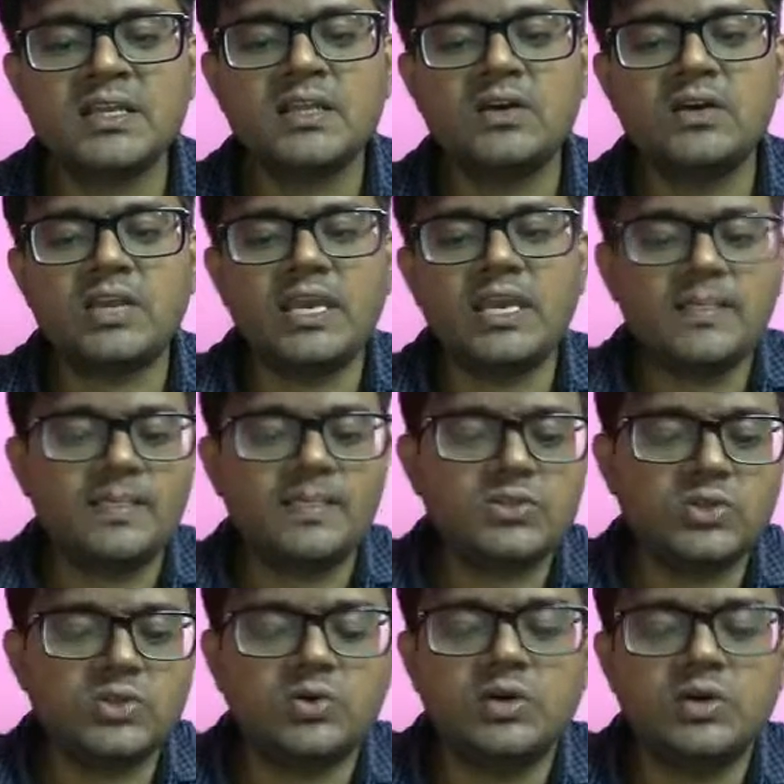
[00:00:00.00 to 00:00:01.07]
okay,
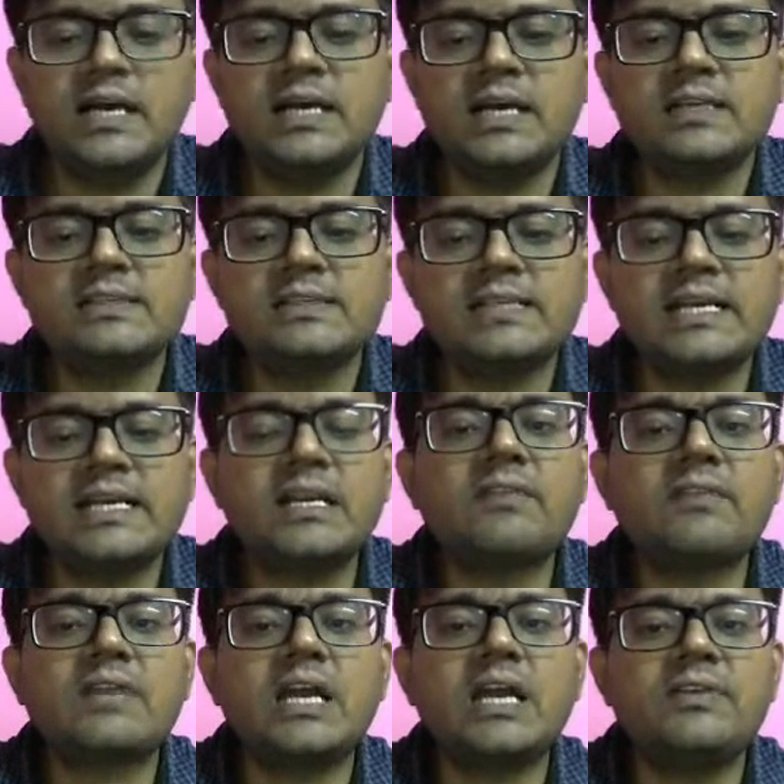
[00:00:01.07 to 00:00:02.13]
so center of
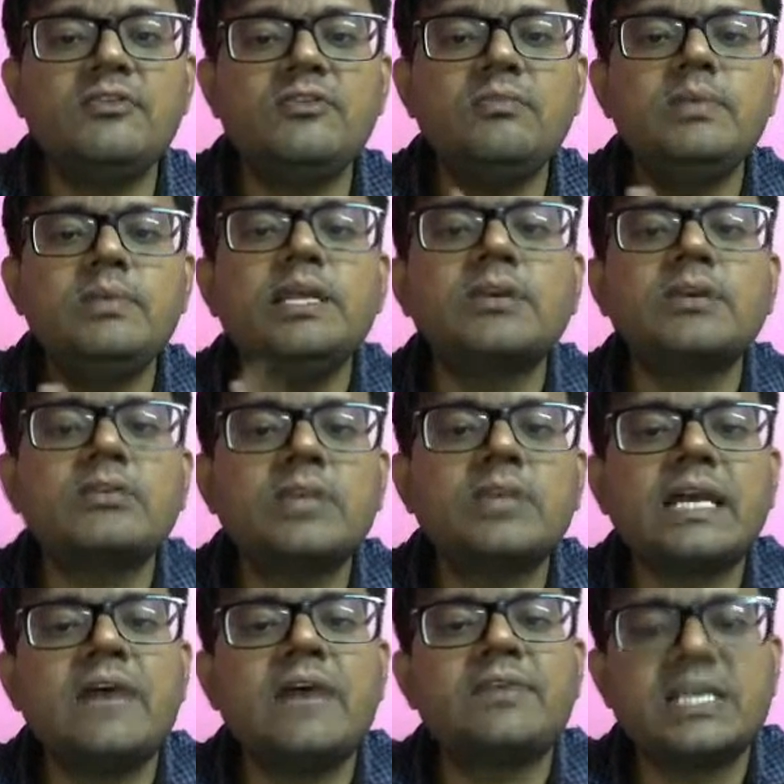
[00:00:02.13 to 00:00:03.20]
gravity will be linked to the
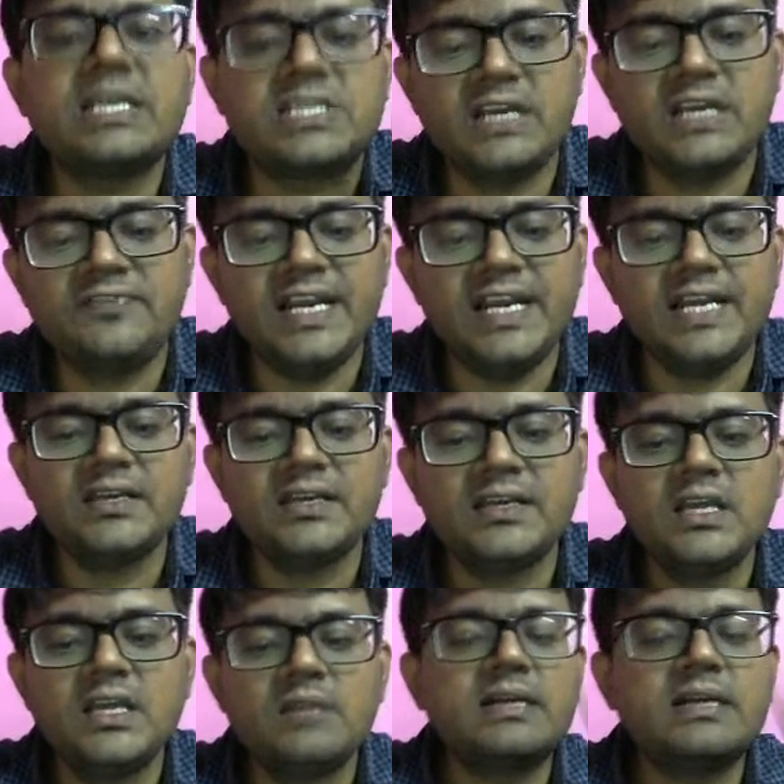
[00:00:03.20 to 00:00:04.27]
gravitational field,
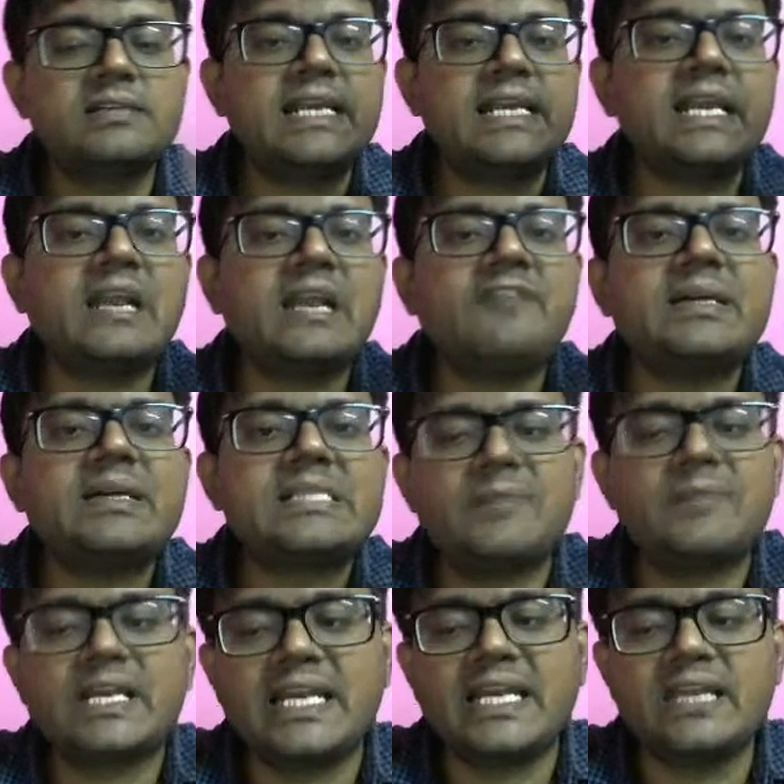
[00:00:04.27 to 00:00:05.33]
but center of mass appadi
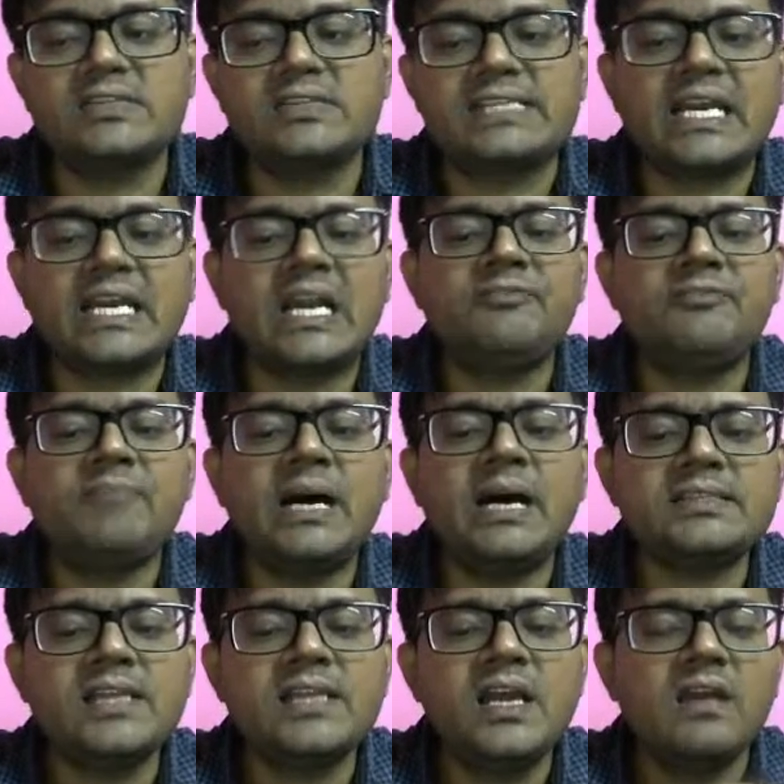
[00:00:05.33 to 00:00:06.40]
kadiyadu. Center of
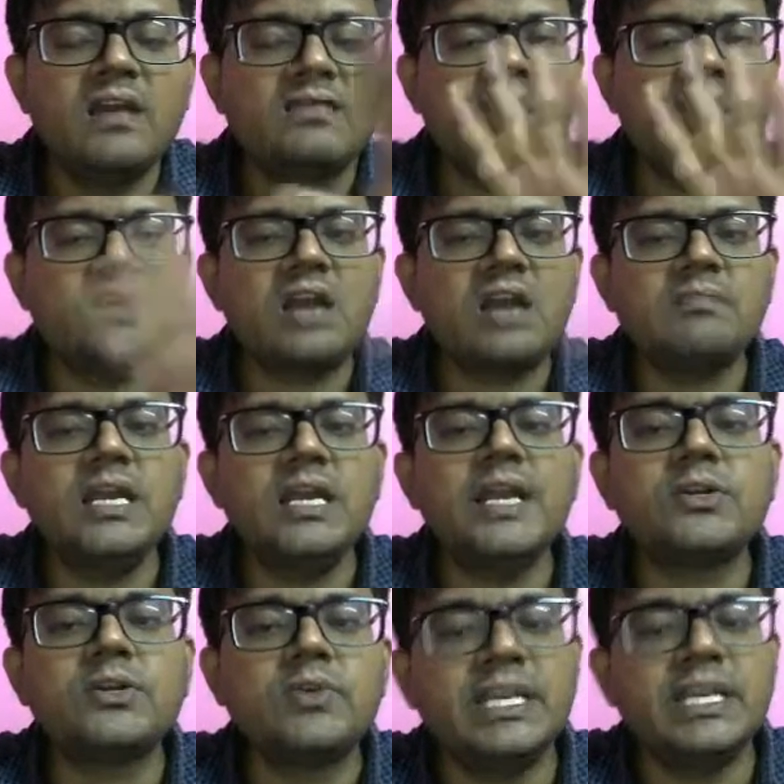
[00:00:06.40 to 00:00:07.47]
mass will not be linked
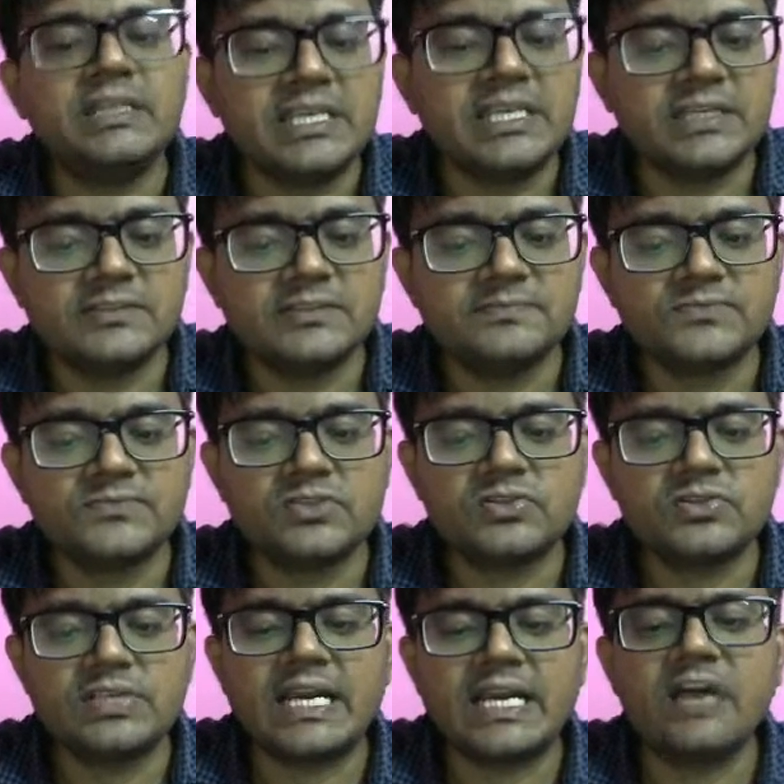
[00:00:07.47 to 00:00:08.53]
to anything. So
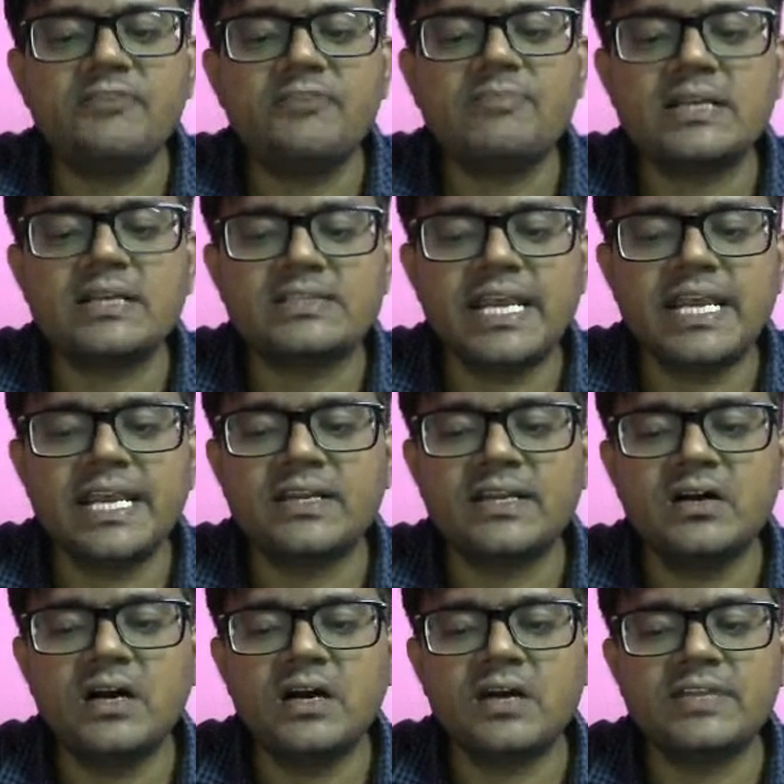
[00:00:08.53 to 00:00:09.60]
center of mass, right,
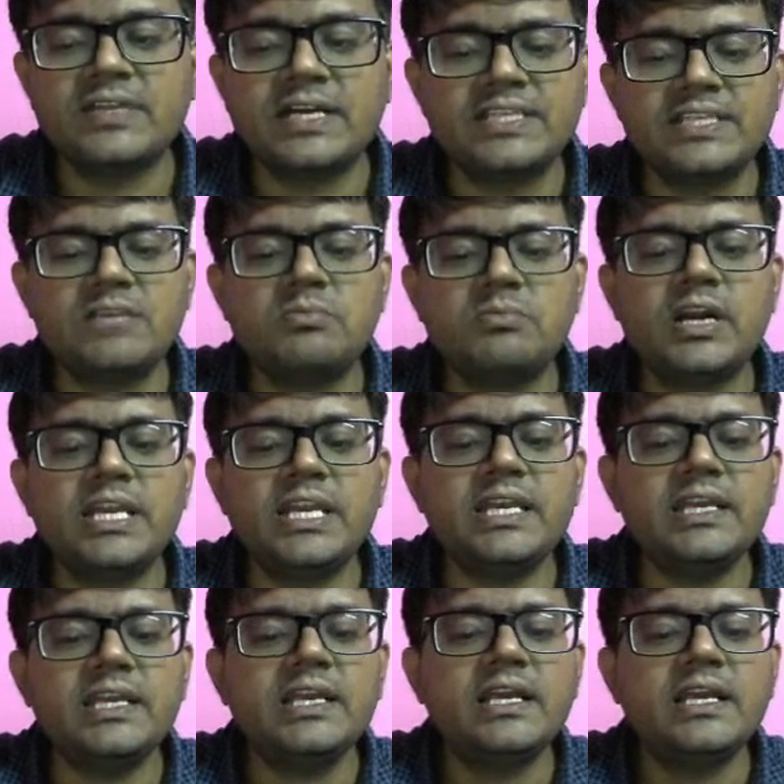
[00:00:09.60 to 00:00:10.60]
of the rigid body